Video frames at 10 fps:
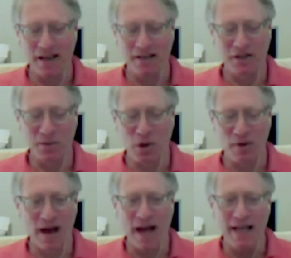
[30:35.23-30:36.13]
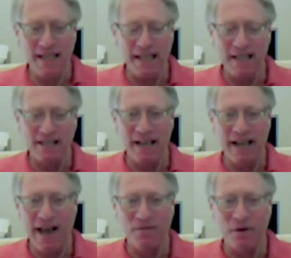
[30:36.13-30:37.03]
like some sort of
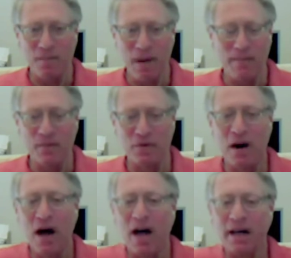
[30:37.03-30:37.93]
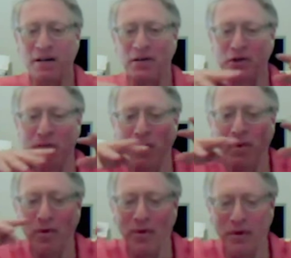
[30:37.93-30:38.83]
idealistic effort, people try to
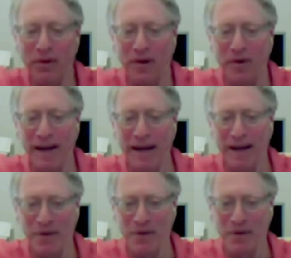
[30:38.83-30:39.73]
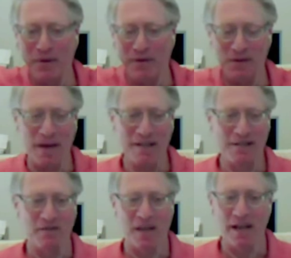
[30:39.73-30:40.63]
smooth their way through the rough
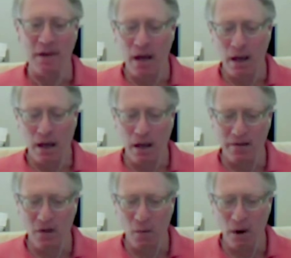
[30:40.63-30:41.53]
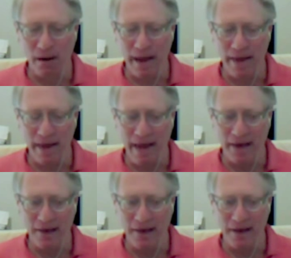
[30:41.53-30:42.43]
spots of life. It doesn't work like
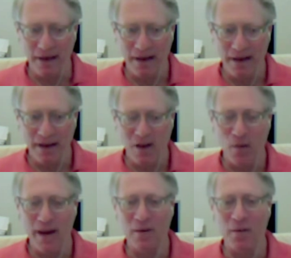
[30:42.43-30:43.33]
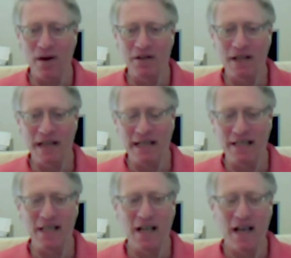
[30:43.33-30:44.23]
that. The way it works
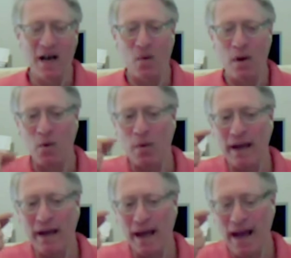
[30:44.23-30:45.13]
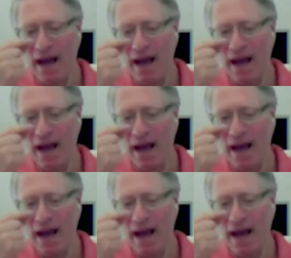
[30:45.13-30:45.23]
is when we